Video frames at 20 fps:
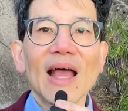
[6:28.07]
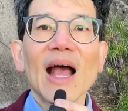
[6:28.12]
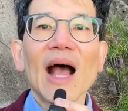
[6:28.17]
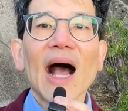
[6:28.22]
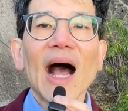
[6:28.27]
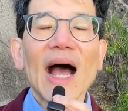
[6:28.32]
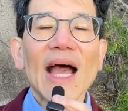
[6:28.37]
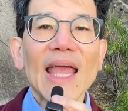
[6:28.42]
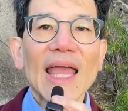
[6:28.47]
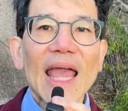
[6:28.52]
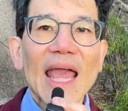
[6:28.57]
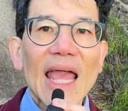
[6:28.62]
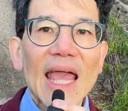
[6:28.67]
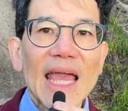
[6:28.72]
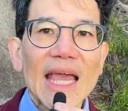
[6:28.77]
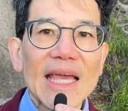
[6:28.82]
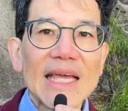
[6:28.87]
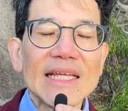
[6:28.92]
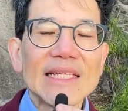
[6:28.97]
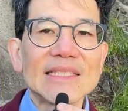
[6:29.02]
I
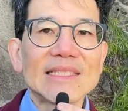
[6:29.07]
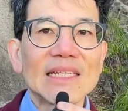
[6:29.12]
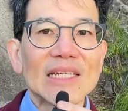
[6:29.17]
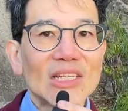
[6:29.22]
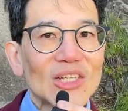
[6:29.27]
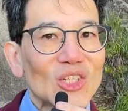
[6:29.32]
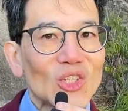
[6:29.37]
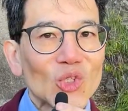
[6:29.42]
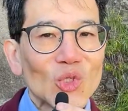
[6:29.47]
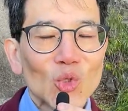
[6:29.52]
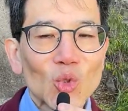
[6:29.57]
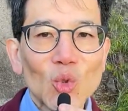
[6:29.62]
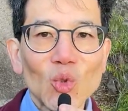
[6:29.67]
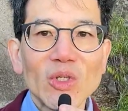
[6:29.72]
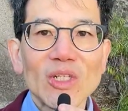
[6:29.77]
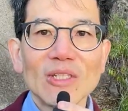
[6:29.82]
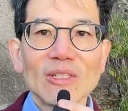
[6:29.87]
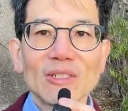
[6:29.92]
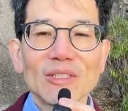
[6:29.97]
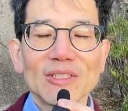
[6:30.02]
ate
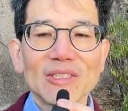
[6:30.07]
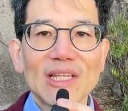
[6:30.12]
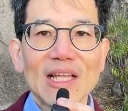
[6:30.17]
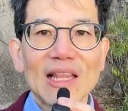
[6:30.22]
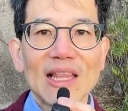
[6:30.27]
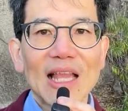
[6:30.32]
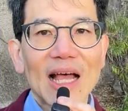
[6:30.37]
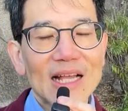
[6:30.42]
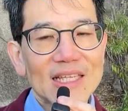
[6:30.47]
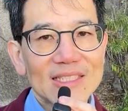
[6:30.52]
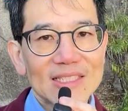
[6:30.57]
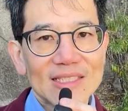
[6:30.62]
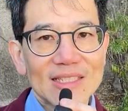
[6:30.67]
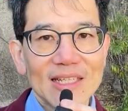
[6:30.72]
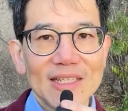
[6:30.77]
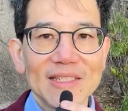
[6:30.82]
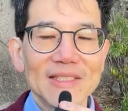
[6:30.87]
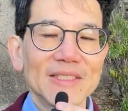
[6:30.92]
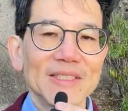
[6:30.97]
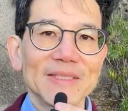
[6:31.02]
noodles last
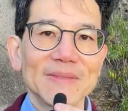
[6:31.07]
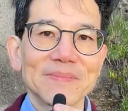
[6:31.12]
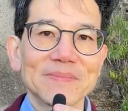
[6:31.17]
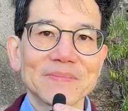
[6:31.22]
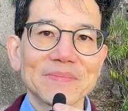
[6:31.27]
night.